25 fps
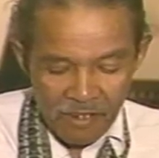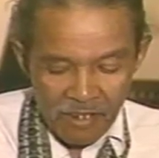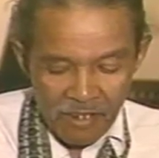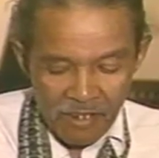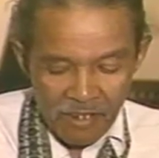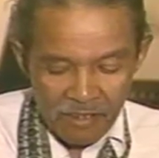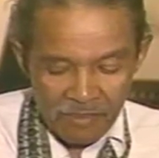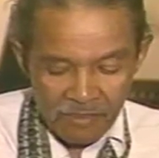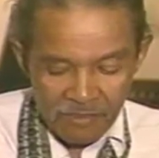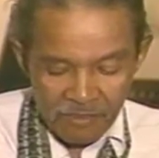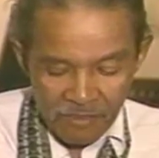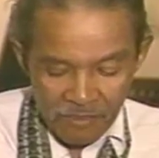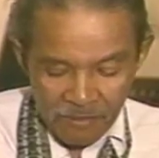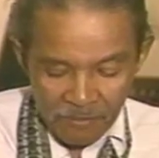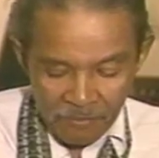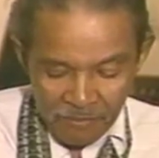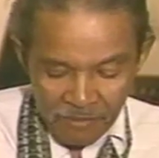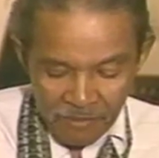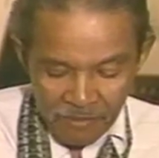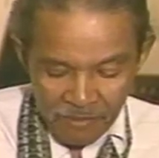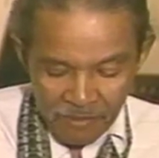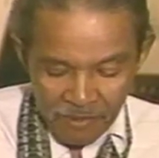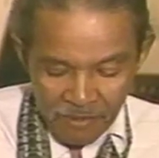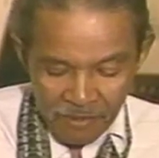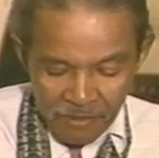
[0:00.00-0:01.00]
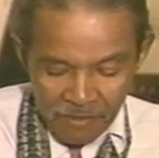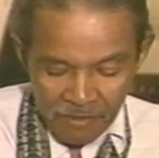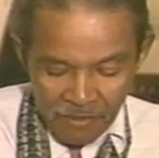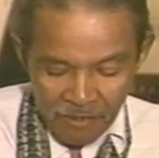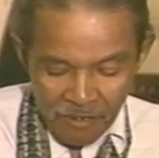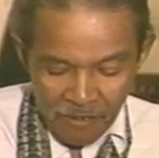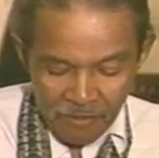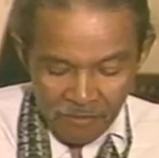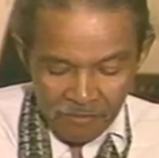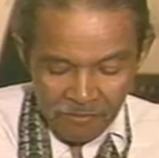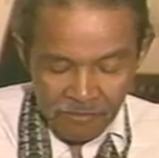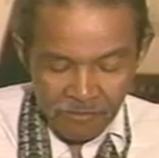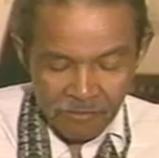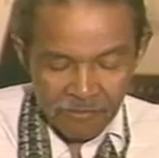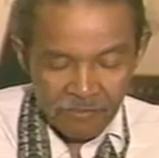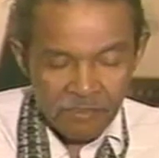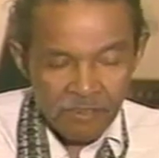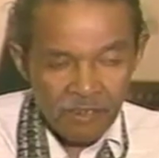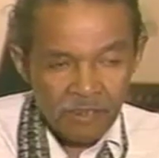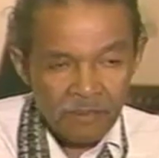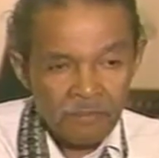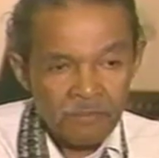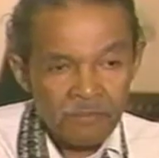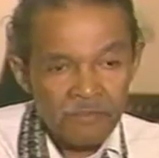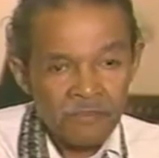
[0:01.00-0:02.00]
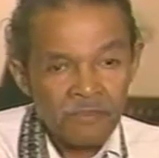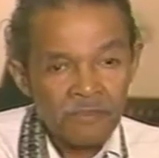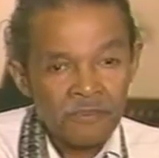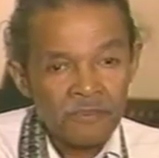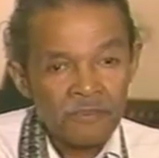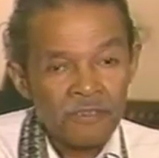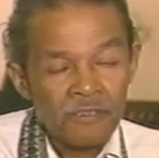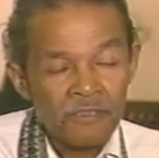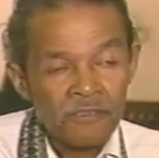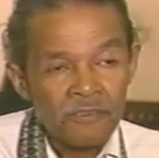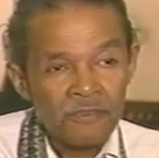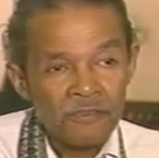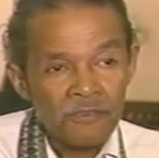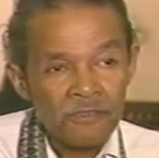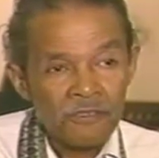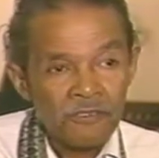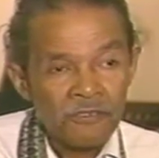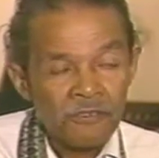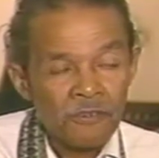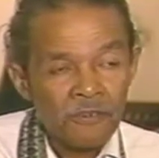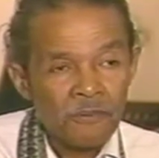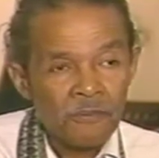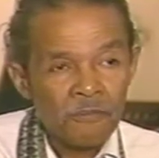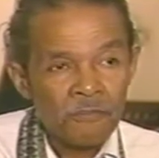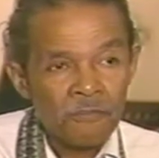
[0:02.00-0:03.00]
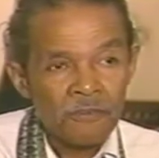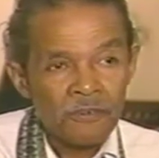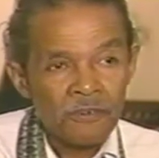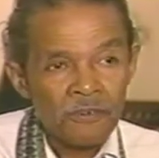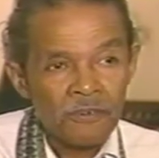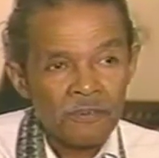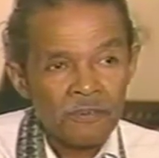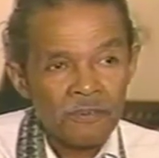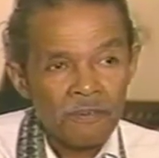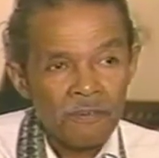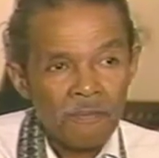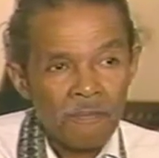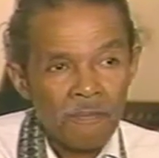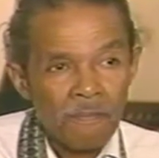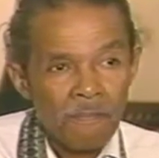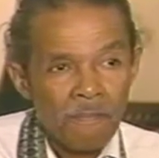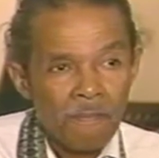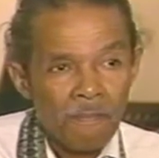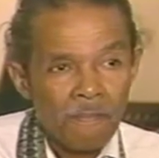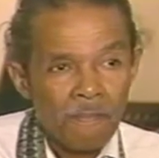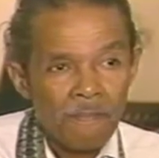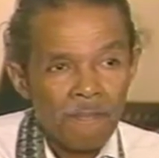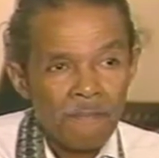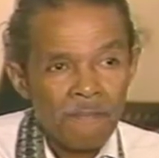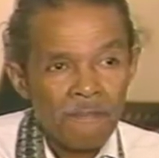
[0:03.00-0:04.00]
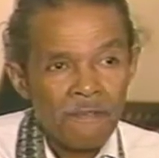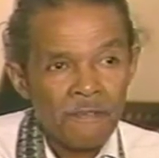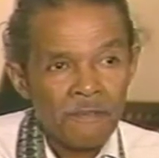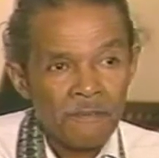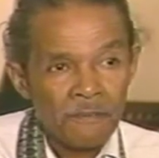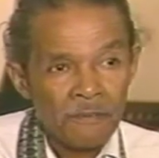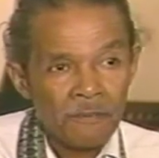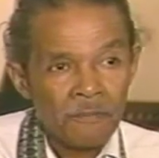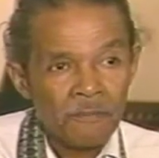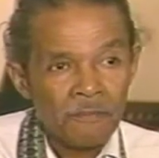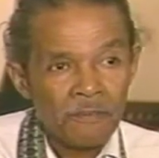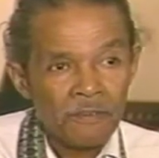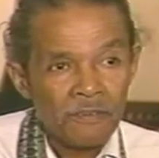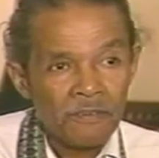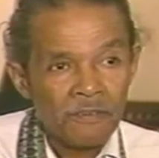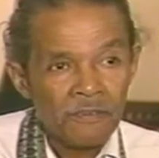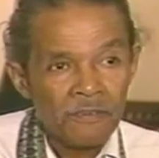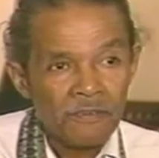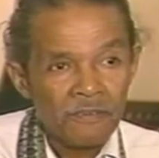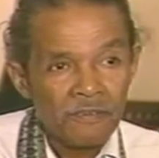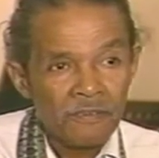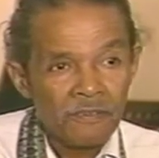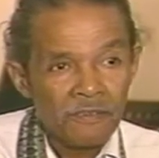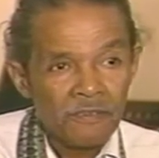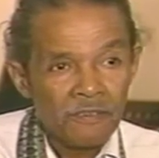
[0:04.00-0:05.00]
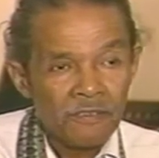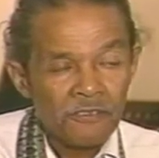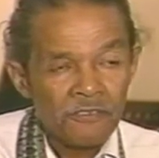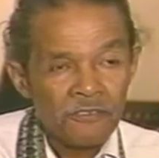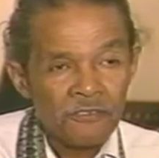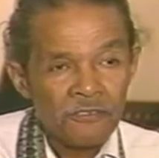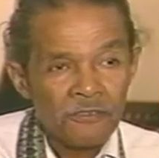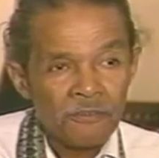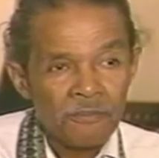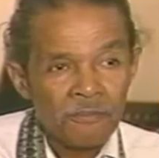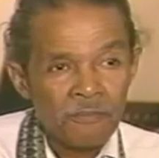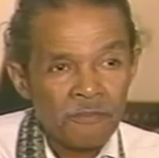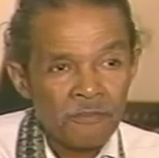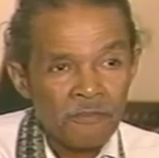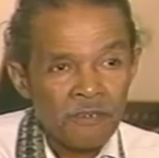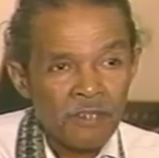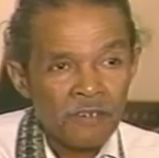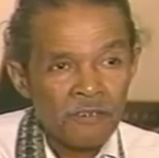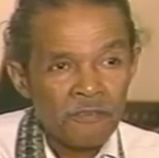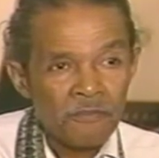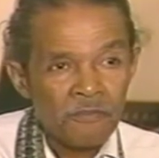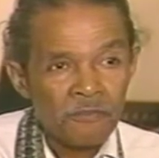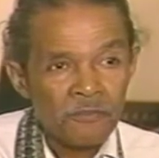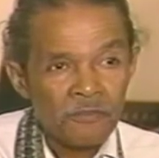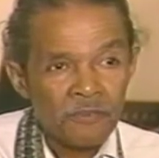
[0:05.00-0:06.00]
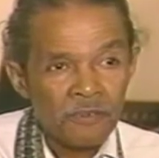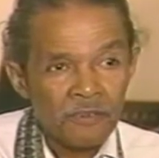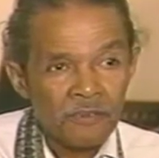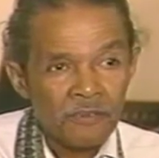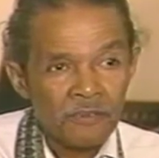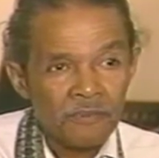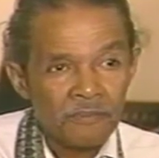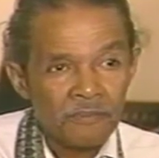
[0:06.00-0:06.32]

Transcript: I tell him, and, also tell him to uh, do his homework, you know what I mean, so he'd be ready for it.